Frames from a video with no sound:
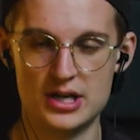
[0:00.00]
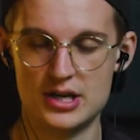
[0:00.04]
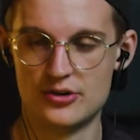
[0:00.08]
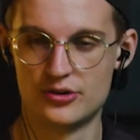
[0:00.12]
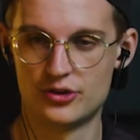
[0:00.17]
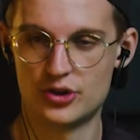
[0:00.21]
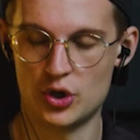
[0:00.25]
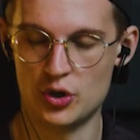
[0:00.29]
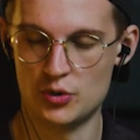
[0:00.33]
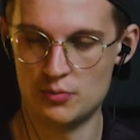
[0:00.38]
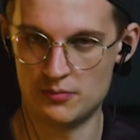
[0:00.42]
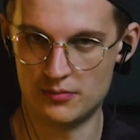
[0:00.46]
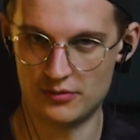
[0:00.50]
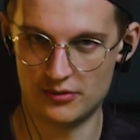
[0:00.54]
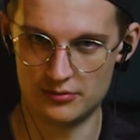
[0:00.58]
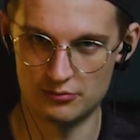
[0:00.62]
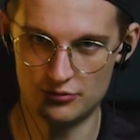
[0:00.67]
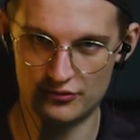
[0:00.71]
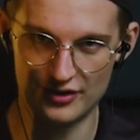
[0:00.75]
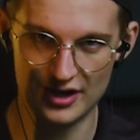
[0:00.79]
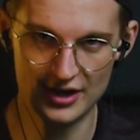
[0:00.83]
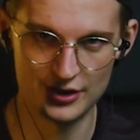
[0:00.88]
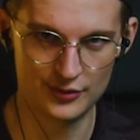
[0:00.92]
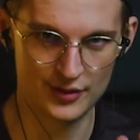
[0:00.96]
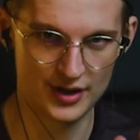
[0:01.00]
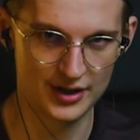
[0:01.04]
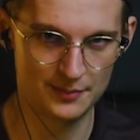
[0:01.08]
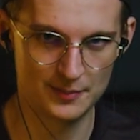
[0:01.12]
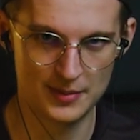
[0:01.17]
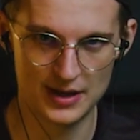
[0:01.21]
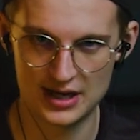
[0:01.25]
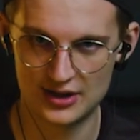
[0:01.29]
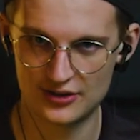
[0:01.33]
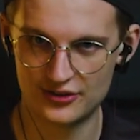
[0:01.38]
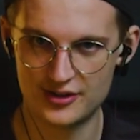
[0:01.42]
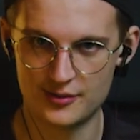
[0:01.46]
So find the right
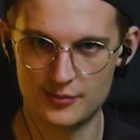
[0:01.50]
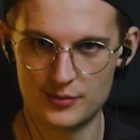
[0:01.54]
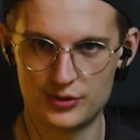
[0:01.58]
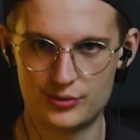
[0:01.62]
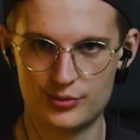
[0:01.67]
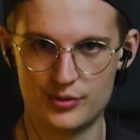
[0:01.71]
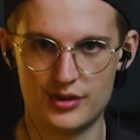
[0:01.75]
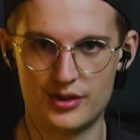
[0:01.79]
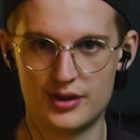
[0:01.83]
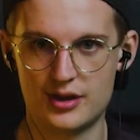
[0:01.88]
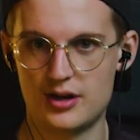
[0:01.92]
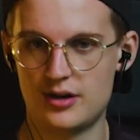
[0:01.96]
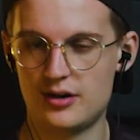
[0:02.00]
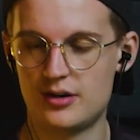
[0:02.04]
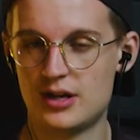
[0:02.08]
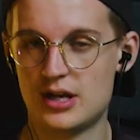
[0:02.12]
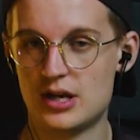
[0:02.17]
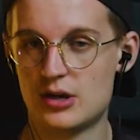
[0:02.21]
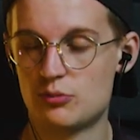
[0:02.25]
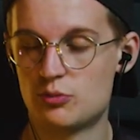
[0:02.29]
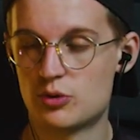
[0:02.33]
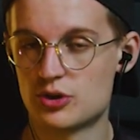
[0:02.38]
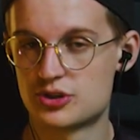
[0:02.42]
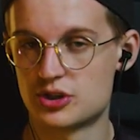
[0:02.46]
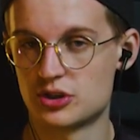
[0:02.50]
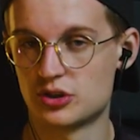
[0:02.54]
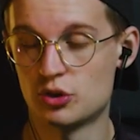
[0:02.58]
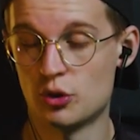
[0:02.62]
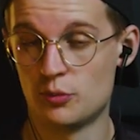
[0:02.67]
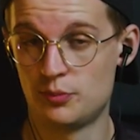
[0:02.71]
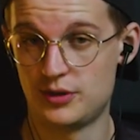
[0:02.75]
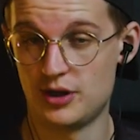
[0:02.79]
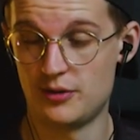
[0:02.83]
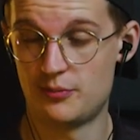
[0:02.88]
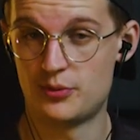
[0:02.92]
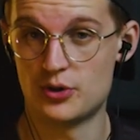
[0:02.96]
balance in between there. Watching
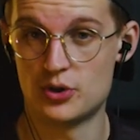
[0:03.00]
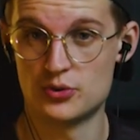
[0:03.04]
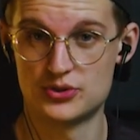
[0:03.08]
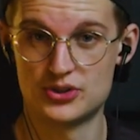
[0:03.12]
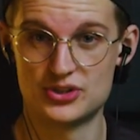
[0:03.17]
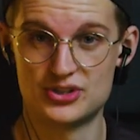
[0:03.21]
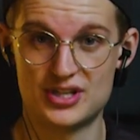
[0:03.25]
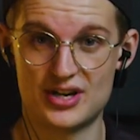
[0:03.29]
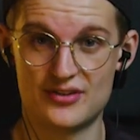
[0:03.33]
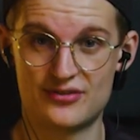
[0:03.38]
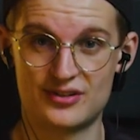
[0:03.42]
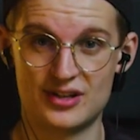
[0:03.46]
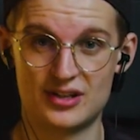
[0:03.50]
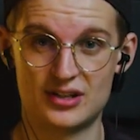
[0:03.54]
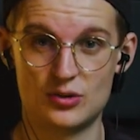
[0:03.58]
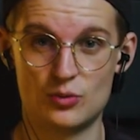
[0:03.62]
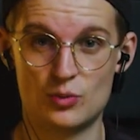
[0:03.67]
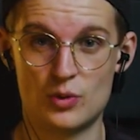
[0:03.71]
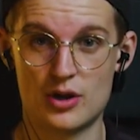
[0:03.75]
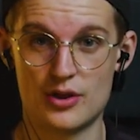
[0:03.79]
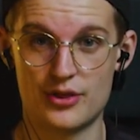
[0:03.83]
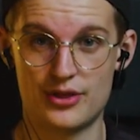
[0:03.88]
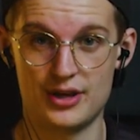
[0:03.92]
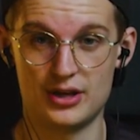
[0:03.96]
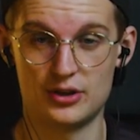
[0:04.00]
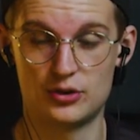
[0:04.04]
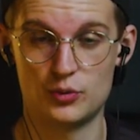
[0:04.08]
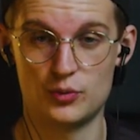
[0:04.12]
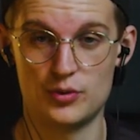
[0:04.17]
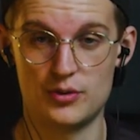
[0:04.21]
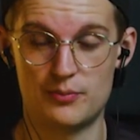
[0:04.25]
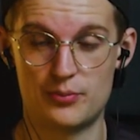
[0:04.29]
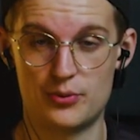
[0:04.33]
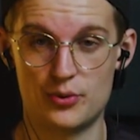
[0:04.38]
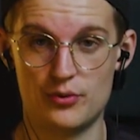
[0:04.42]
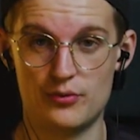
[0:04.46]
top tier pros is definitely one thing to
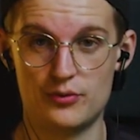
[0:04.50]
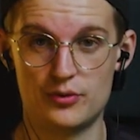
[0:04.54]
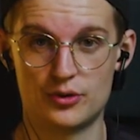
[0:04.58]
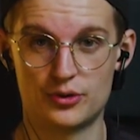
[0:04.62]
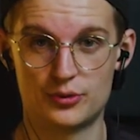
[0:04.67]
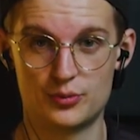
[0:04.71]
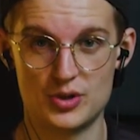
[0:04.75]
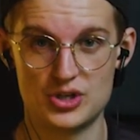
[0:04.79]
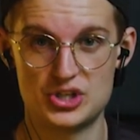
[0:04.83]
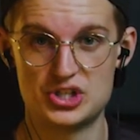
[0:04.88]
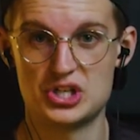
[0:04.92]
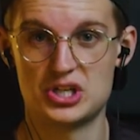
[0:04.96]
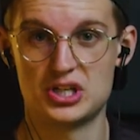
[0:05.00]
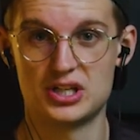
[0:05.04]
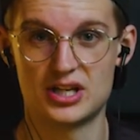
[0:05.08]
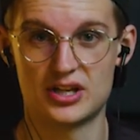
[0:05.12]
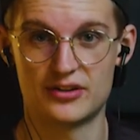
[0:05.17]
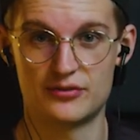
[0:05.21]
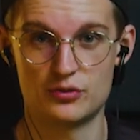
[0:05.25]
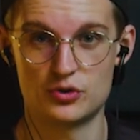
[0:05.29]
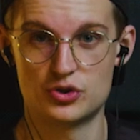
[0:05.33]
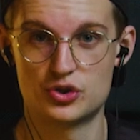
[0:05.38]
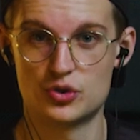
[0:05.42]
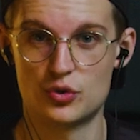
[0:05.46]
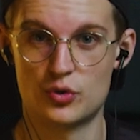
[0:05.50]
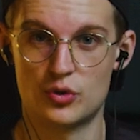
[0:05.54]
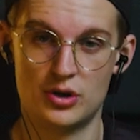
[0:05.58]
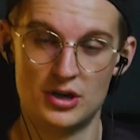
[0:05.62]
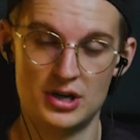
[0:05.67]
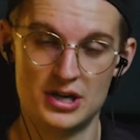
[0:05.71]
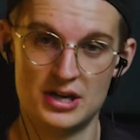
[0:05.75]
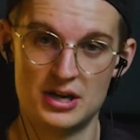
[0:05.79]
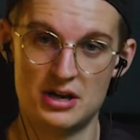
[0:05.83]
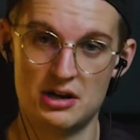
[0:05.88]
improve your switching, that's for sure.